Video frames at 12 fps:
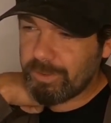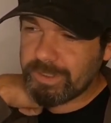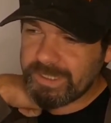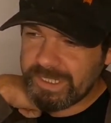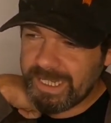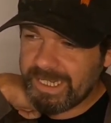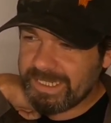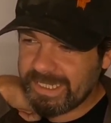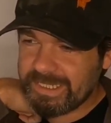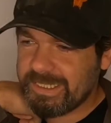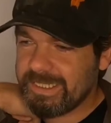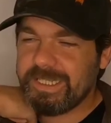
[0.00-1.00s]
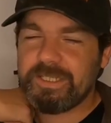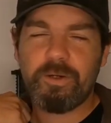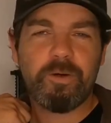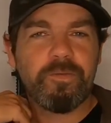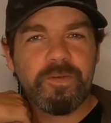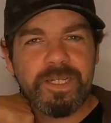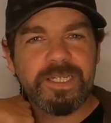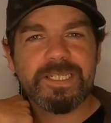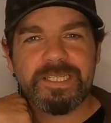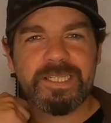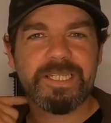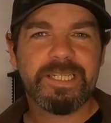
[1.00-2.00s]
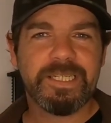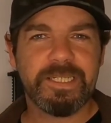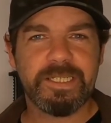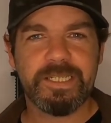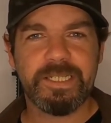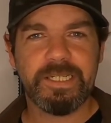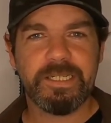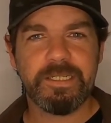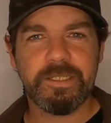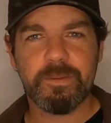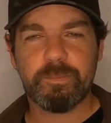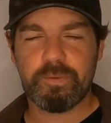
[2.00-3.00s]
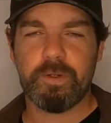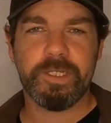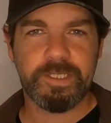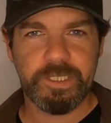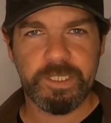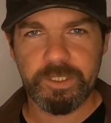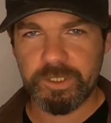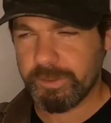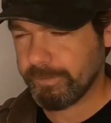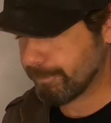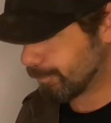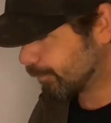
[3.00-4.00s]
answer that, there's obviously the price issue.